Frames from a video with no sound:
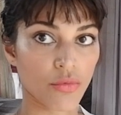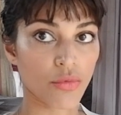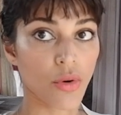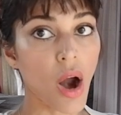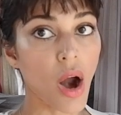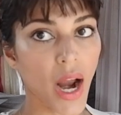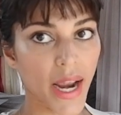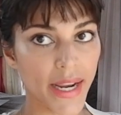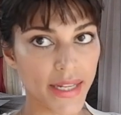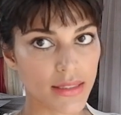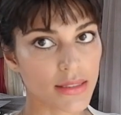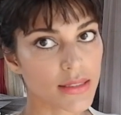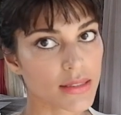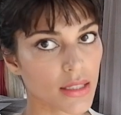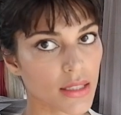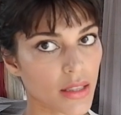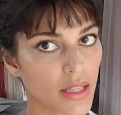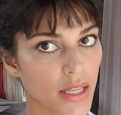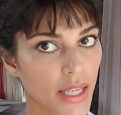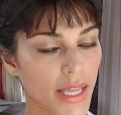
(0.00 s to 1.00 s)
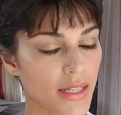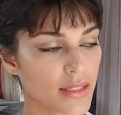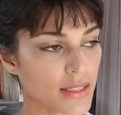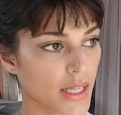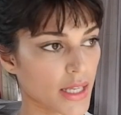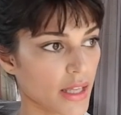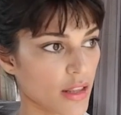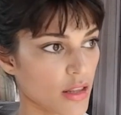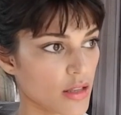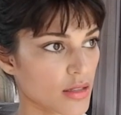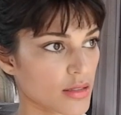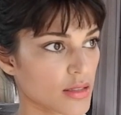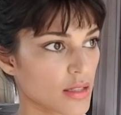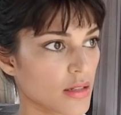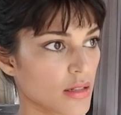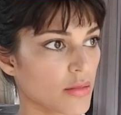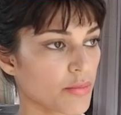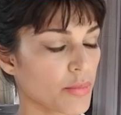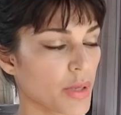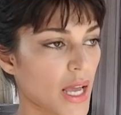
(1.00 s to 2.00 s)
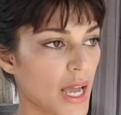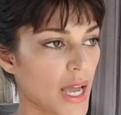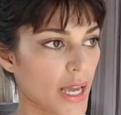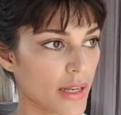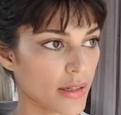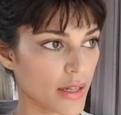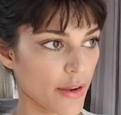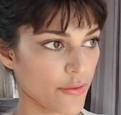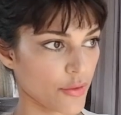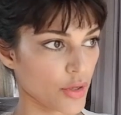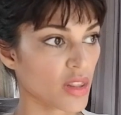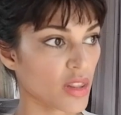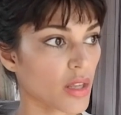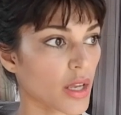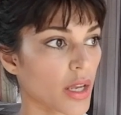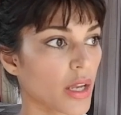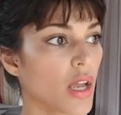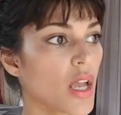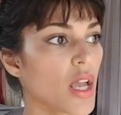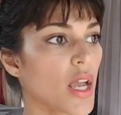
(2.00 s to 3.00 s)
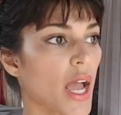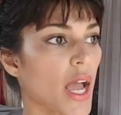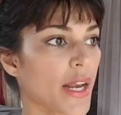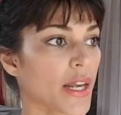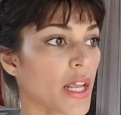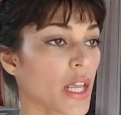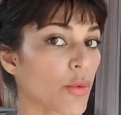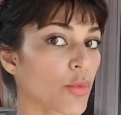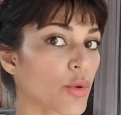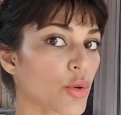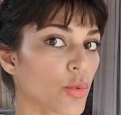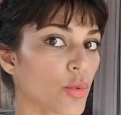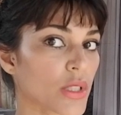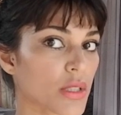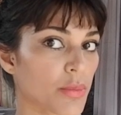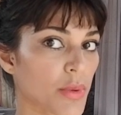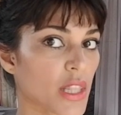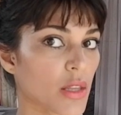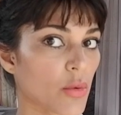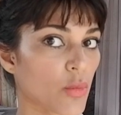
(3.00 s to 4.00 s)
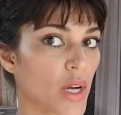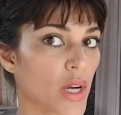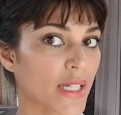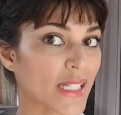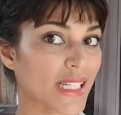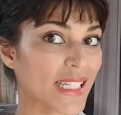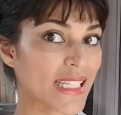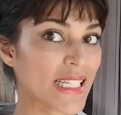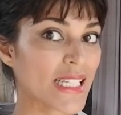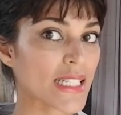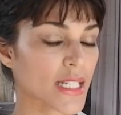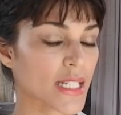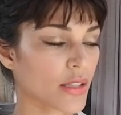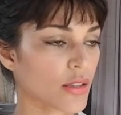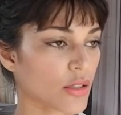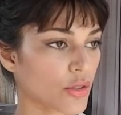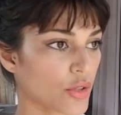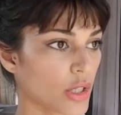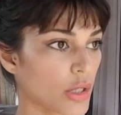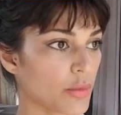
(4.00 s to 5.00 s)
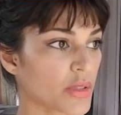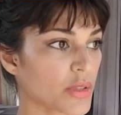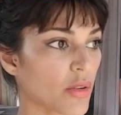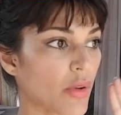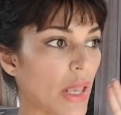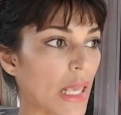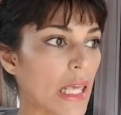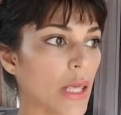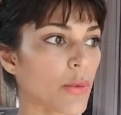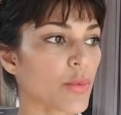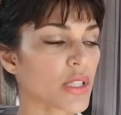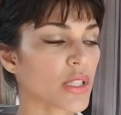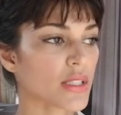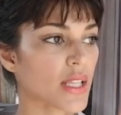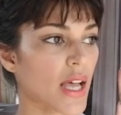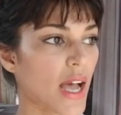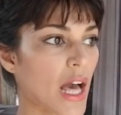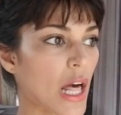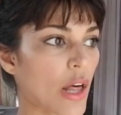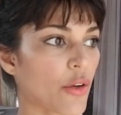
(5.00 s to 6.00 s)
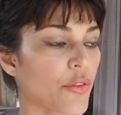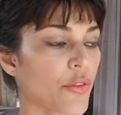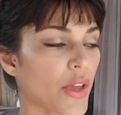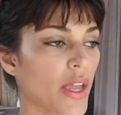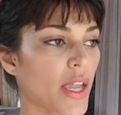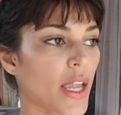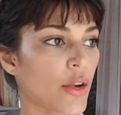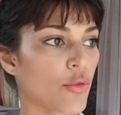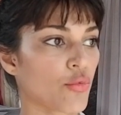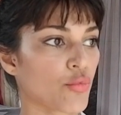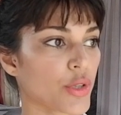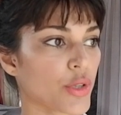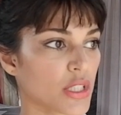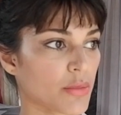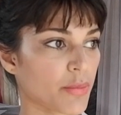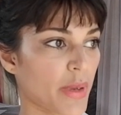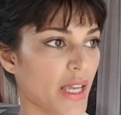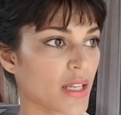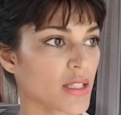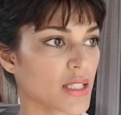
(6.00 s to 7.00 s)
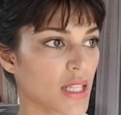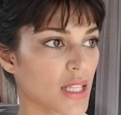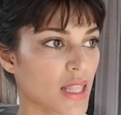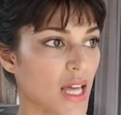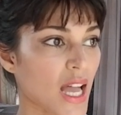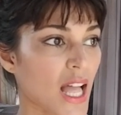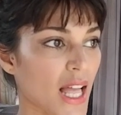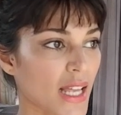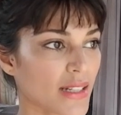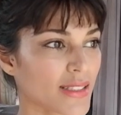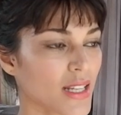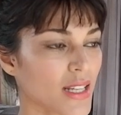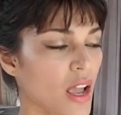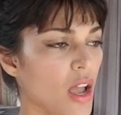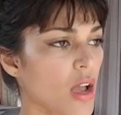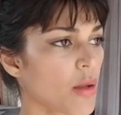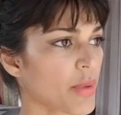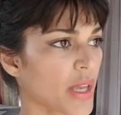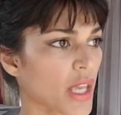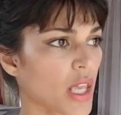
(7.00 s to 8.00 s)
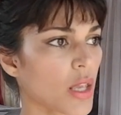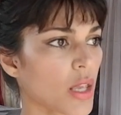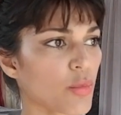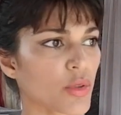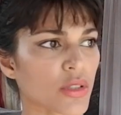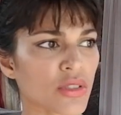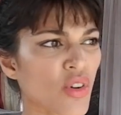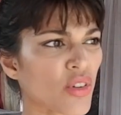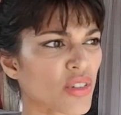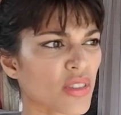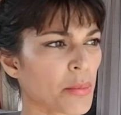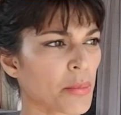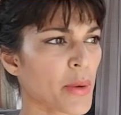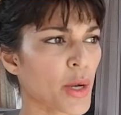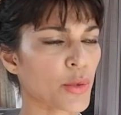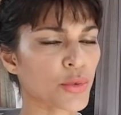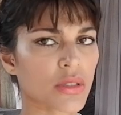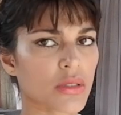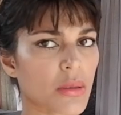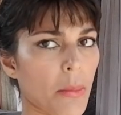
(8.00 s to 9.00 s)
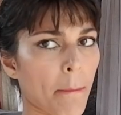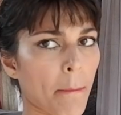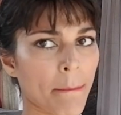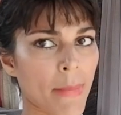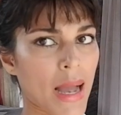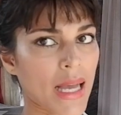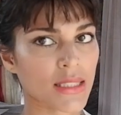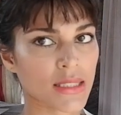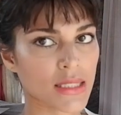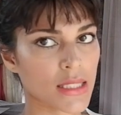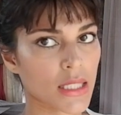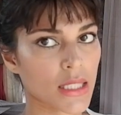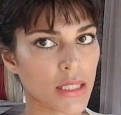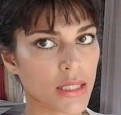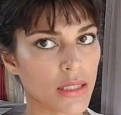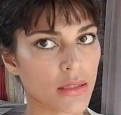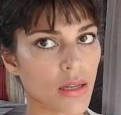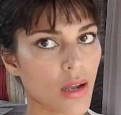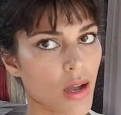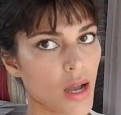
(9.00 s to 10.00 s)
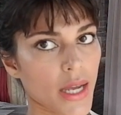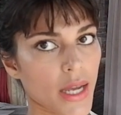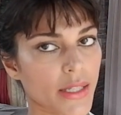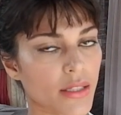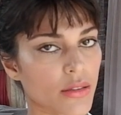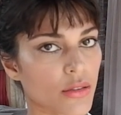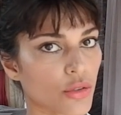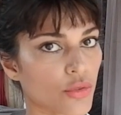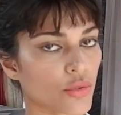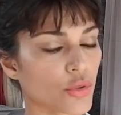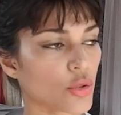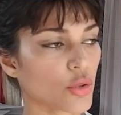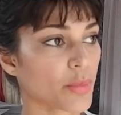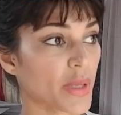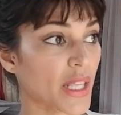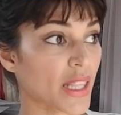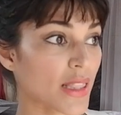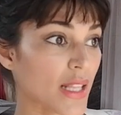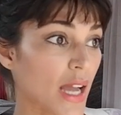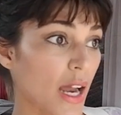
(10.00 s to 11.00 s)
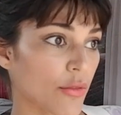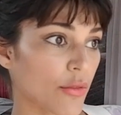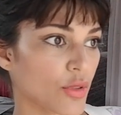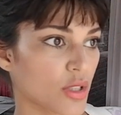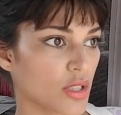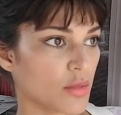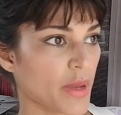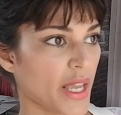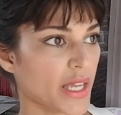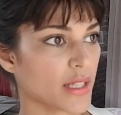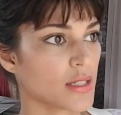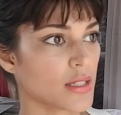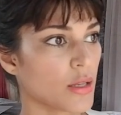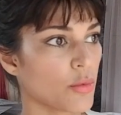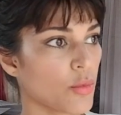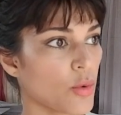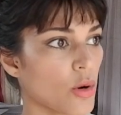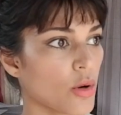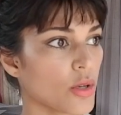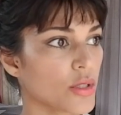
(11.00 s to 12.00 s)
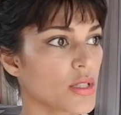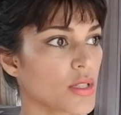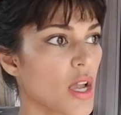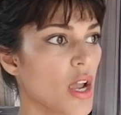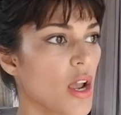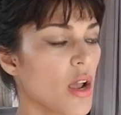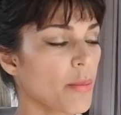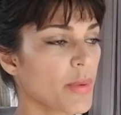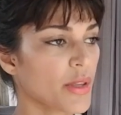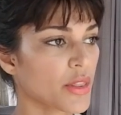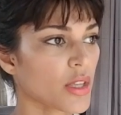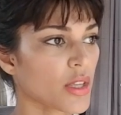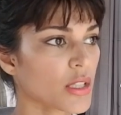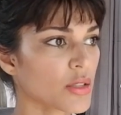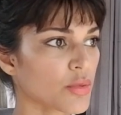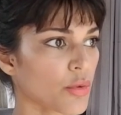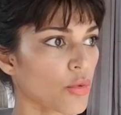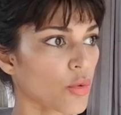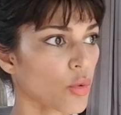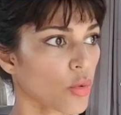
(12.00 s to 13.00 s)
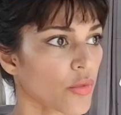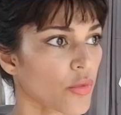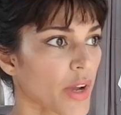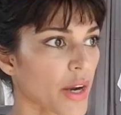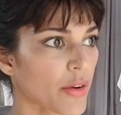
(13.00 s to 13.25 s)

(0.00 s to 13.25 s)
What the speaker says: rides and the get-togethers and plan everything, and he would always be the one leading the group. So he was the alpha in respect to that, but he was not the most masculine guy in the group. In that respect he was, but these were all